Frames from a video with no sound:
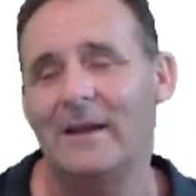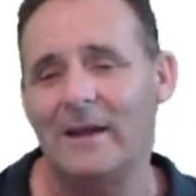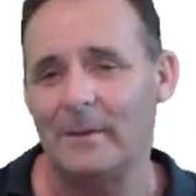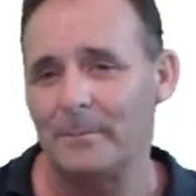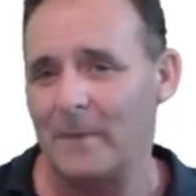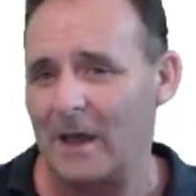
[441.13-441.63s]

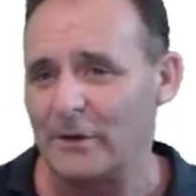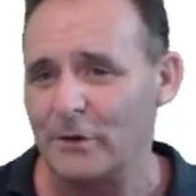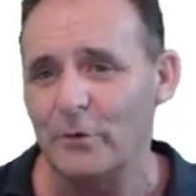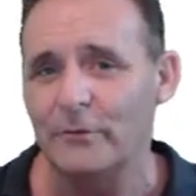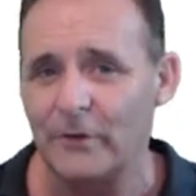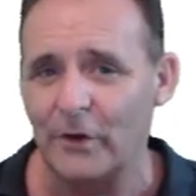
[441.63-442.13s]
Um, a
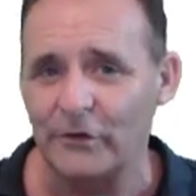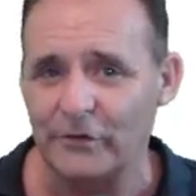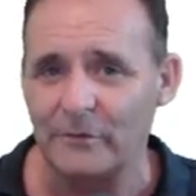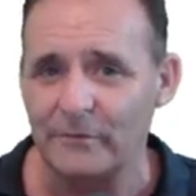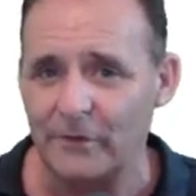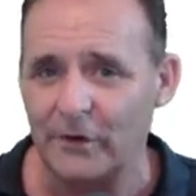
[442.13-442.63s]
new
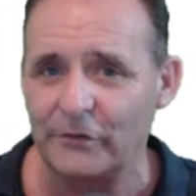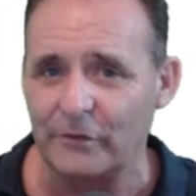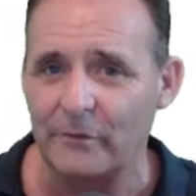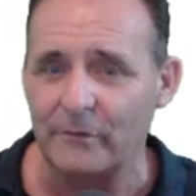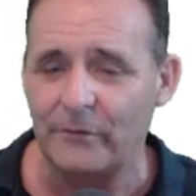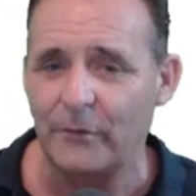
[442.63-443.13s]
version,
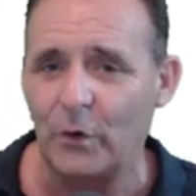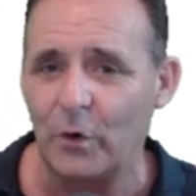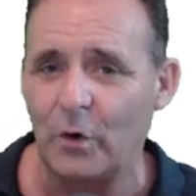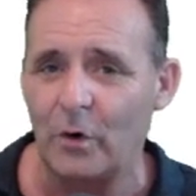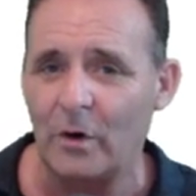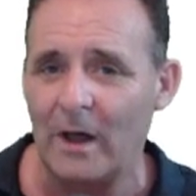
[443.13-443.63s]
version
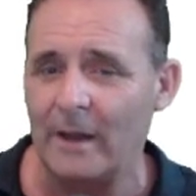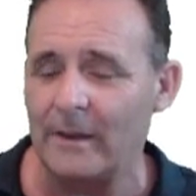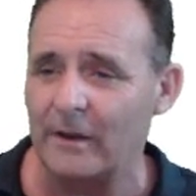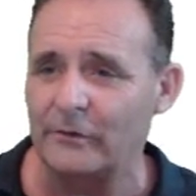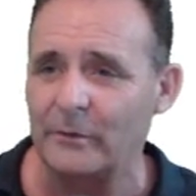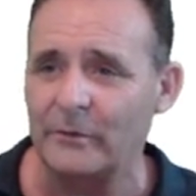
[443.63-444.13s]
four, and
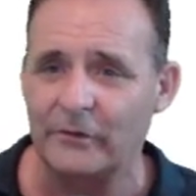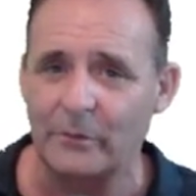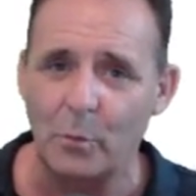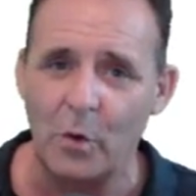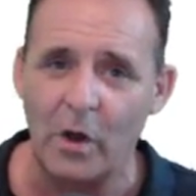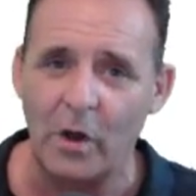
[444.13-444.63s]
they're doing
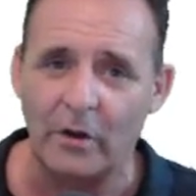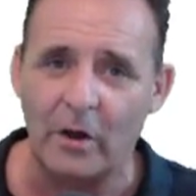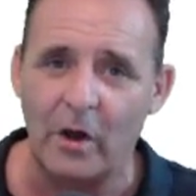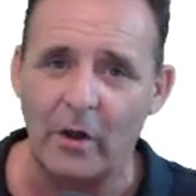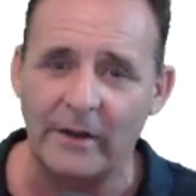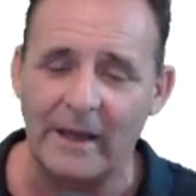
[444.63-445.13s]
some work
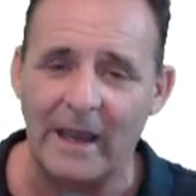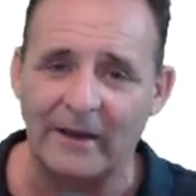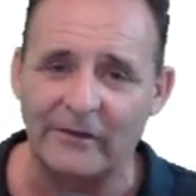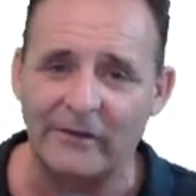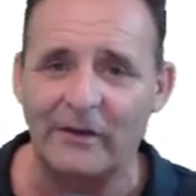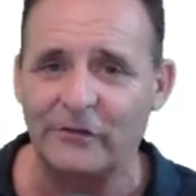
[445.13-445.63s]
on the
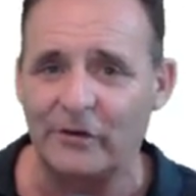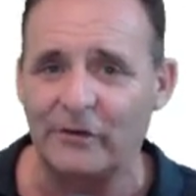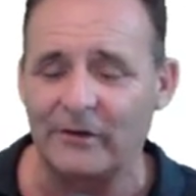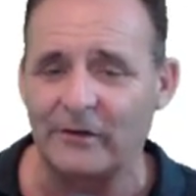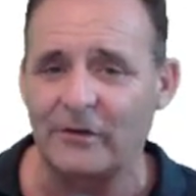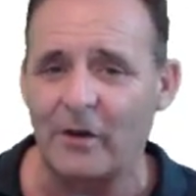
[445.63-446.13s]

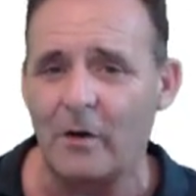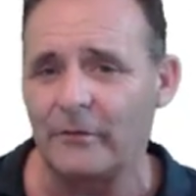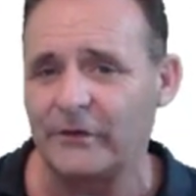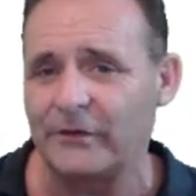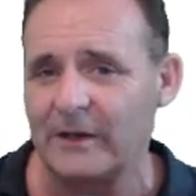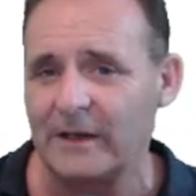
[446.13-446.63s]
extensions. It's
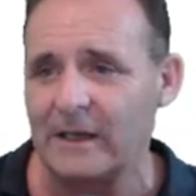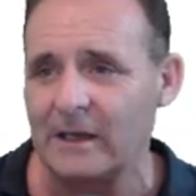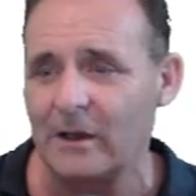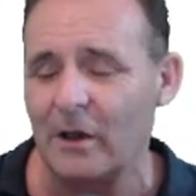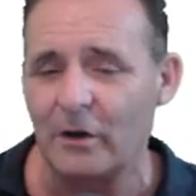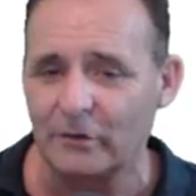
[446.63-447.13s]

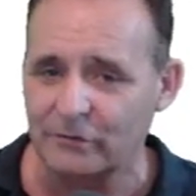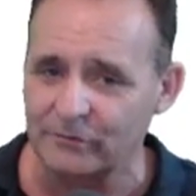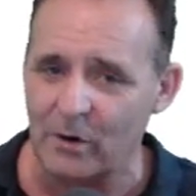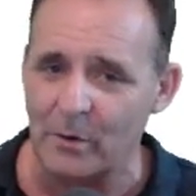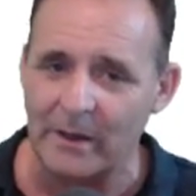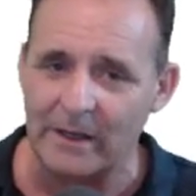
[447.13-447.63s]
obviously uh,
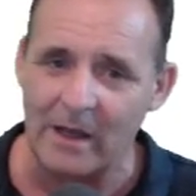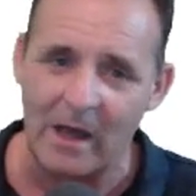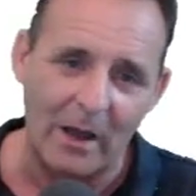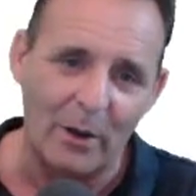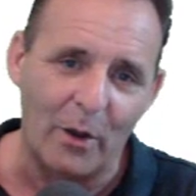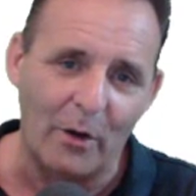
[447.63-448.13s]
growing
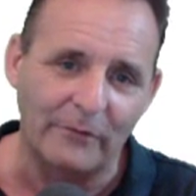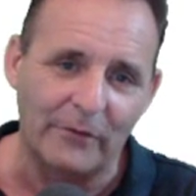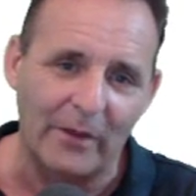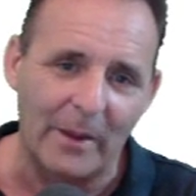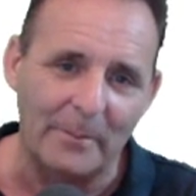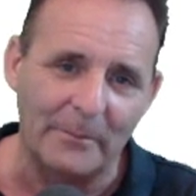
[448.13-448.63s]
a lot
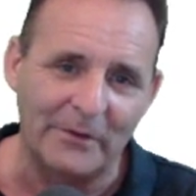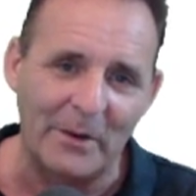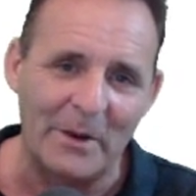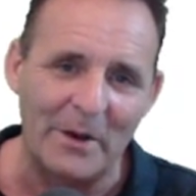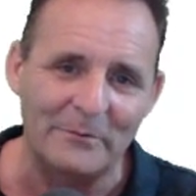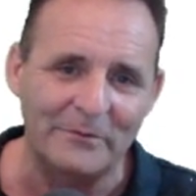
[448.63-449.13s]
for them, so
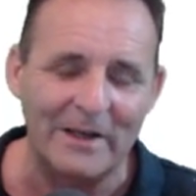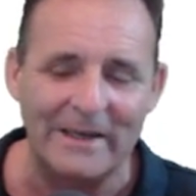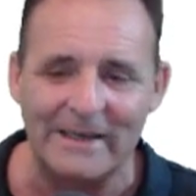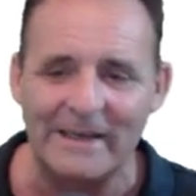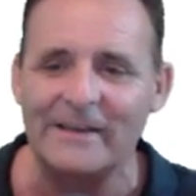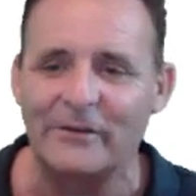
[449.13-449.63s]
they don't
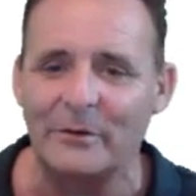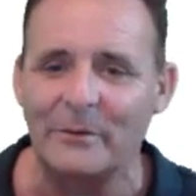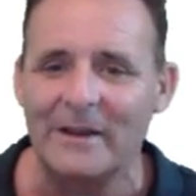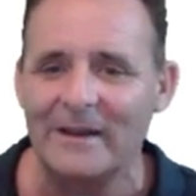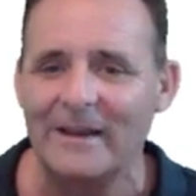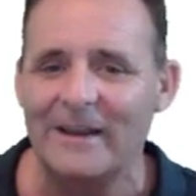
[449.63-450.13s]
really need to
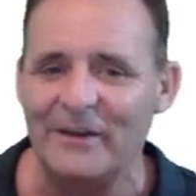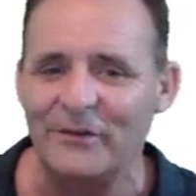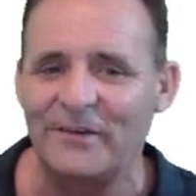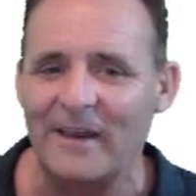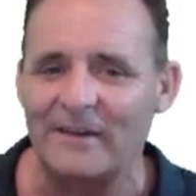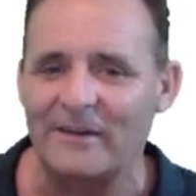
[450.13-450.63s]

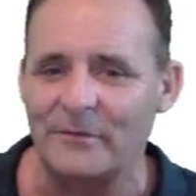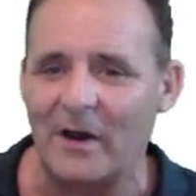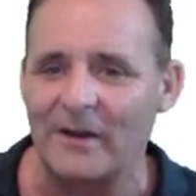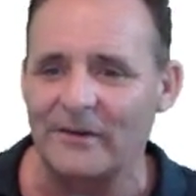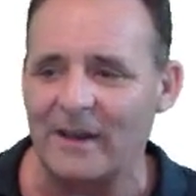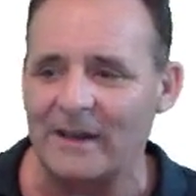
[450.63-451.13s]

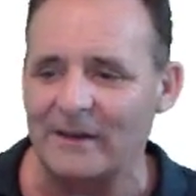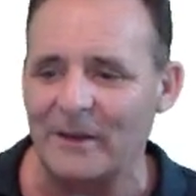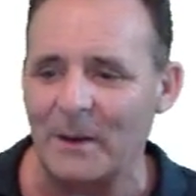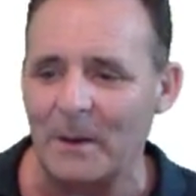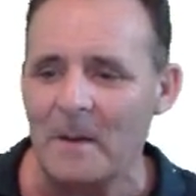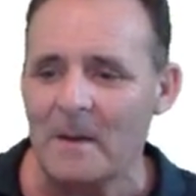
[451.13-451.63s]
incentivize
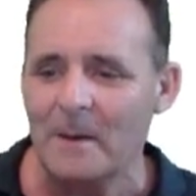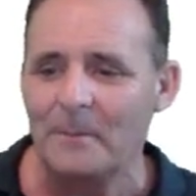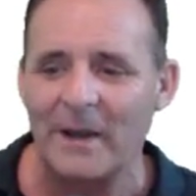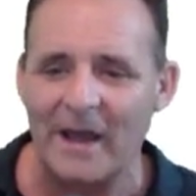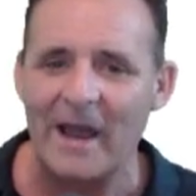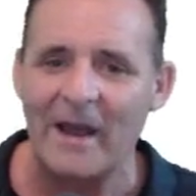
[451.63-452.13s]
anything.
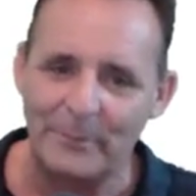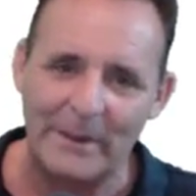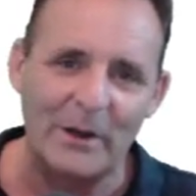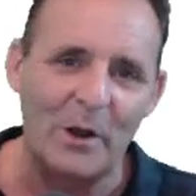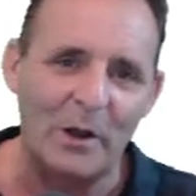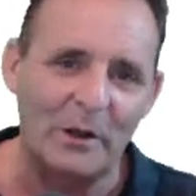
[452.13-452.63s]
But I have
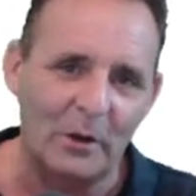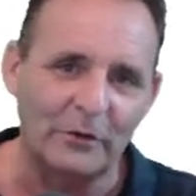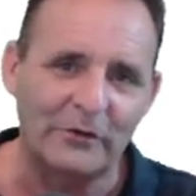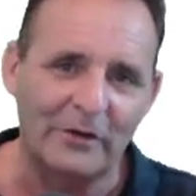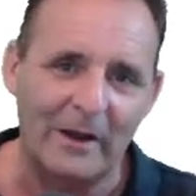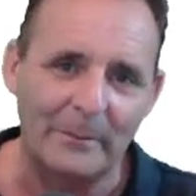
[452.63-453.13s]
been a, a
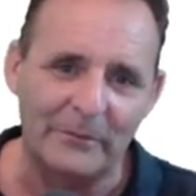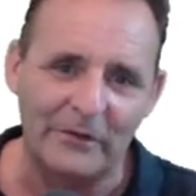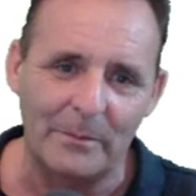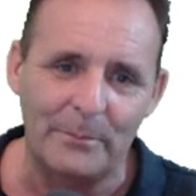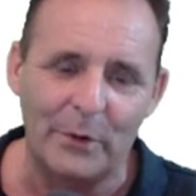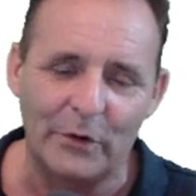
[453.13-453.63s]
long time
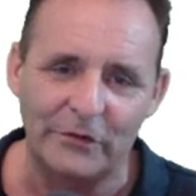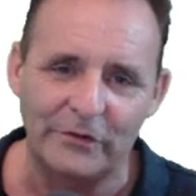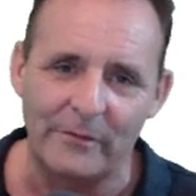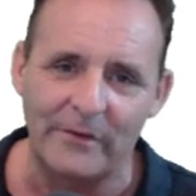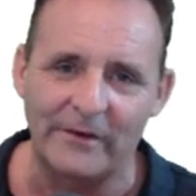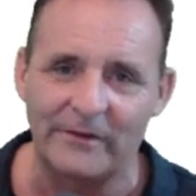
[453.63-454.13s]

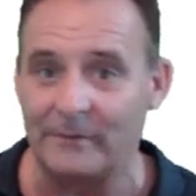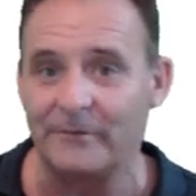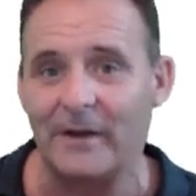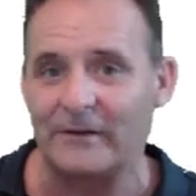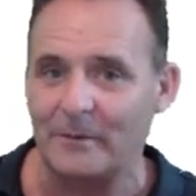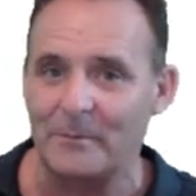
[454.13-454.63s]
supporter of this. In
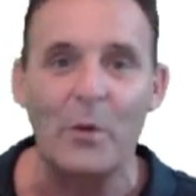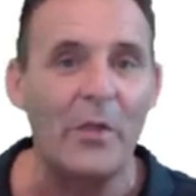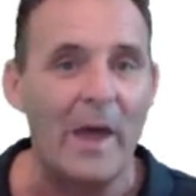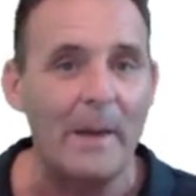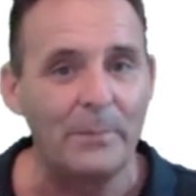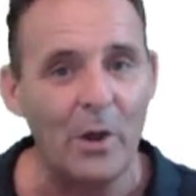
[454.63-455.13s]
fact, I'm on
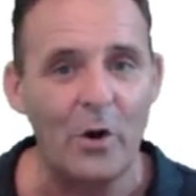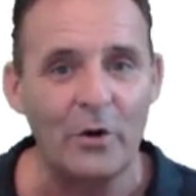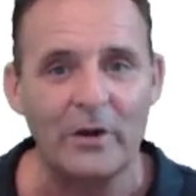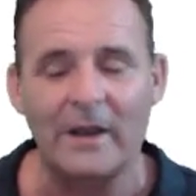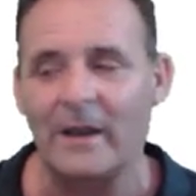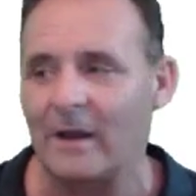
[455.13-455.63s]
their
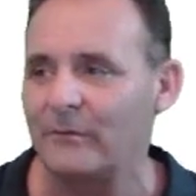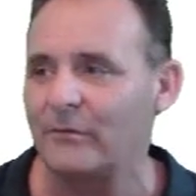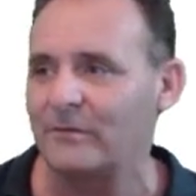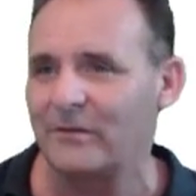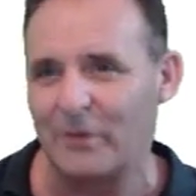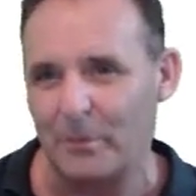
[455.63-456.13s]
blog, and I've
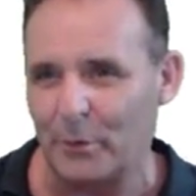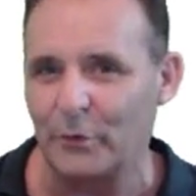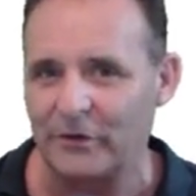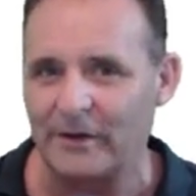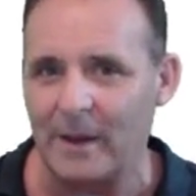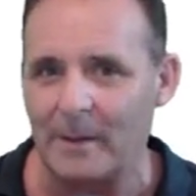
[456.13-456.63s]

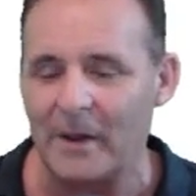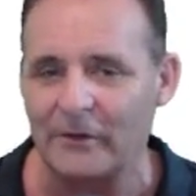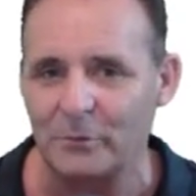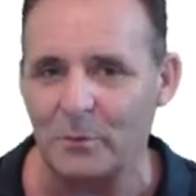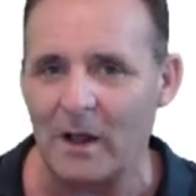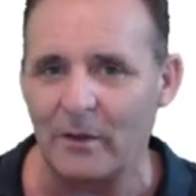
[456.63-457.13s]
supported them
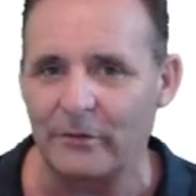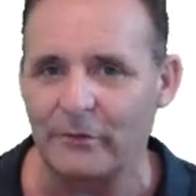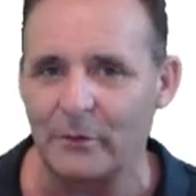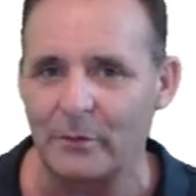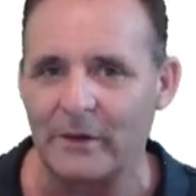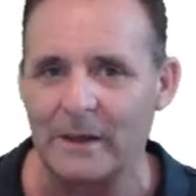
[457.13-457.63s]
as well
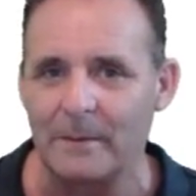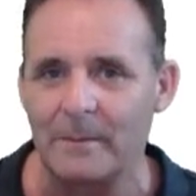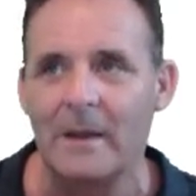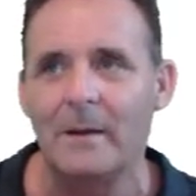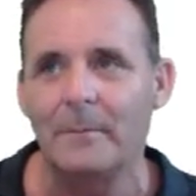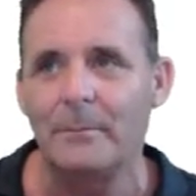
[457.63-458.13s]
through the
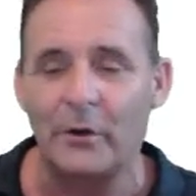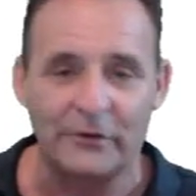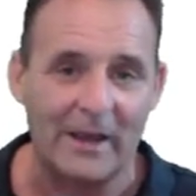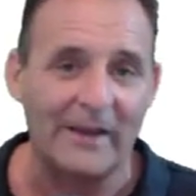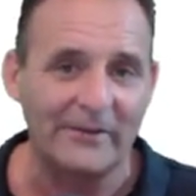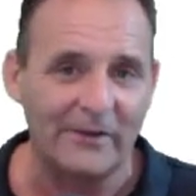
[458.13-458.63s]

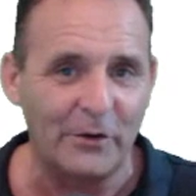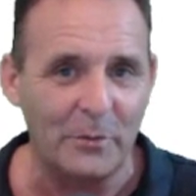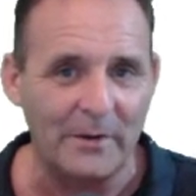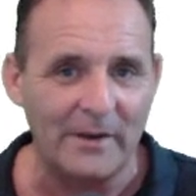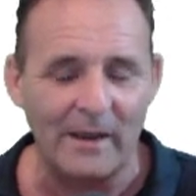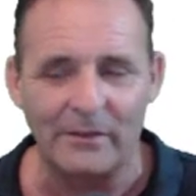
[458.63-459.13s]
podcast I do
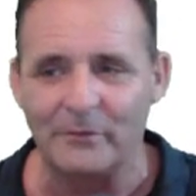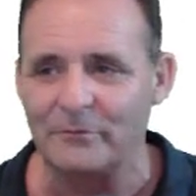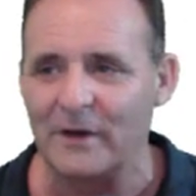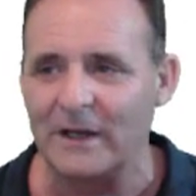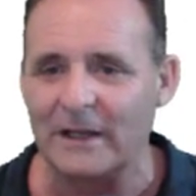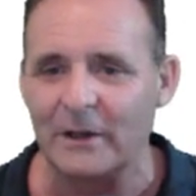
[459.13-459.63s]
with Nathan
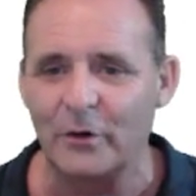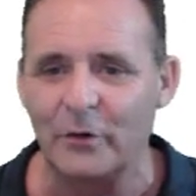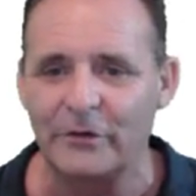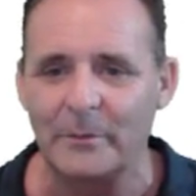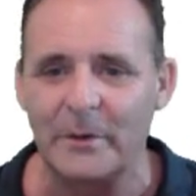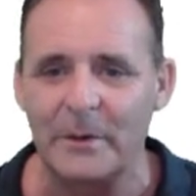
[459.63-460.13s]
Wrigley
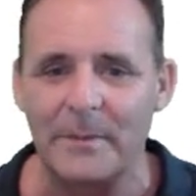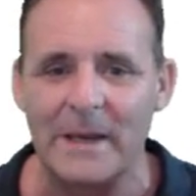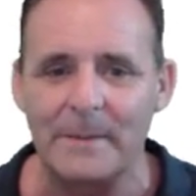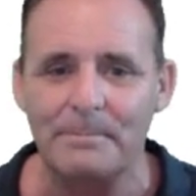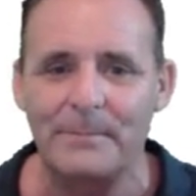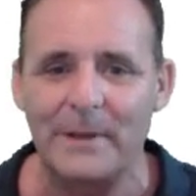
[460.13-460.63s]
called W
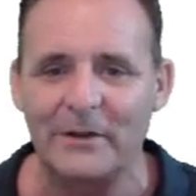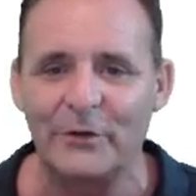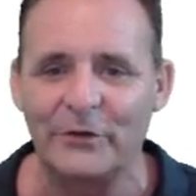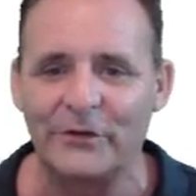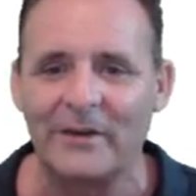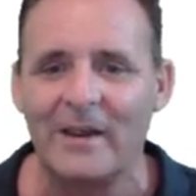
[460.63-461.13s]
P
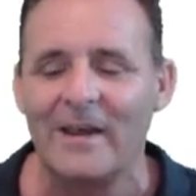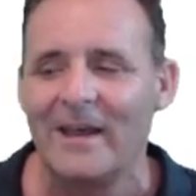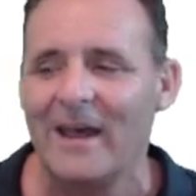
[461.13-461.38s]
Builds.